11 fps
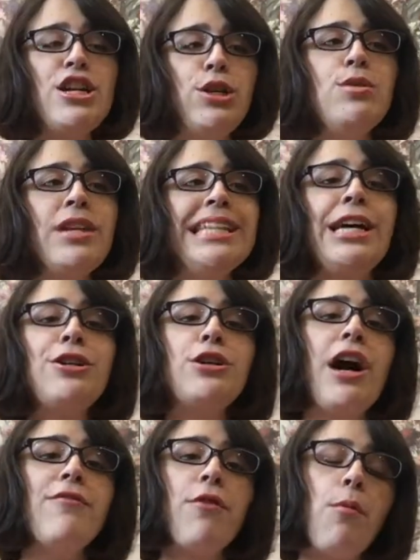due to his
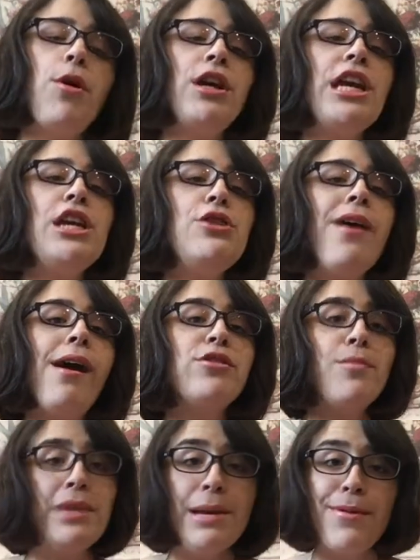undercover work, he knew how to
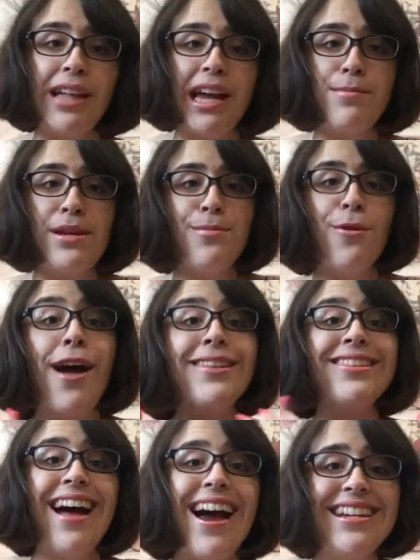manipulate people
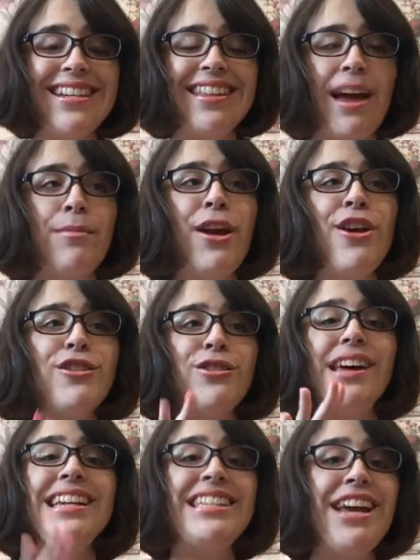and lie to them, so
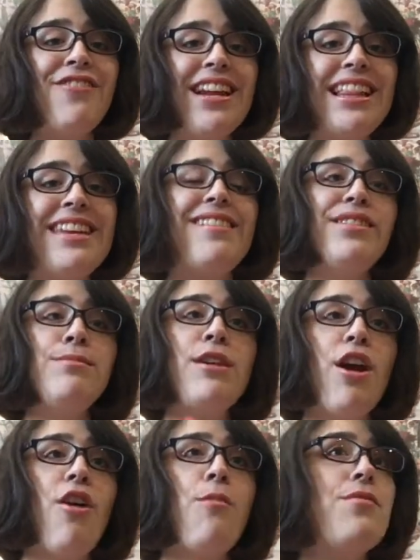that definitely gives me
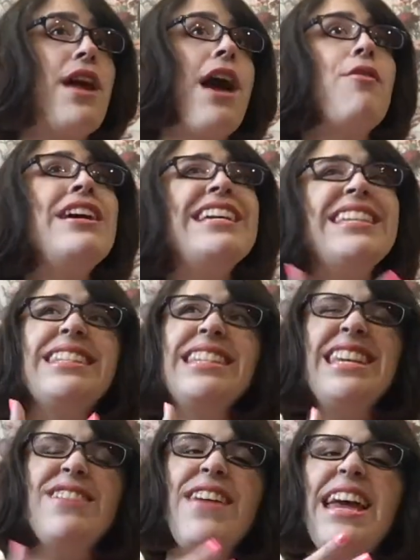hope now.
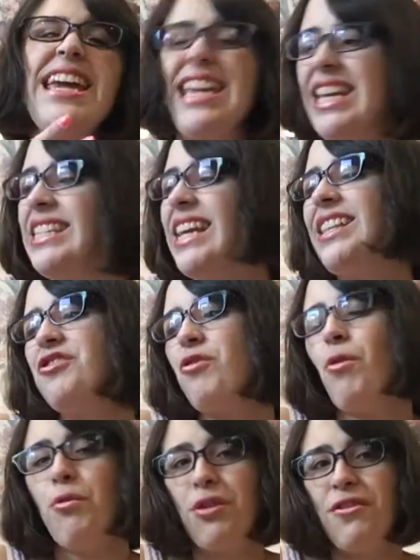Steve is a little
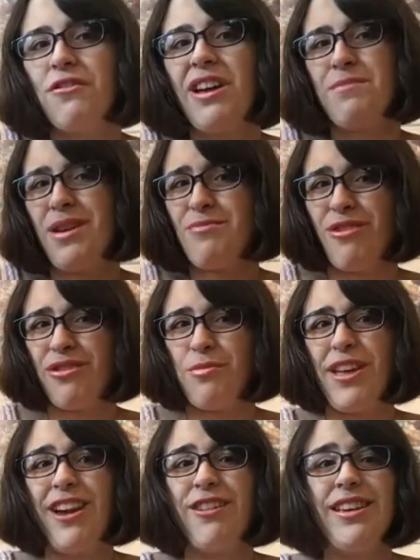older for a Big Brother
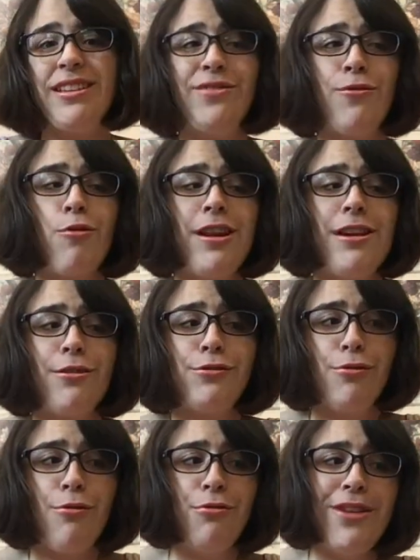player. He is 40 years
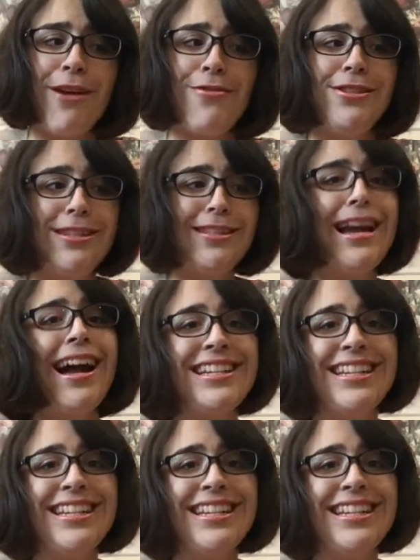old. Now, this is not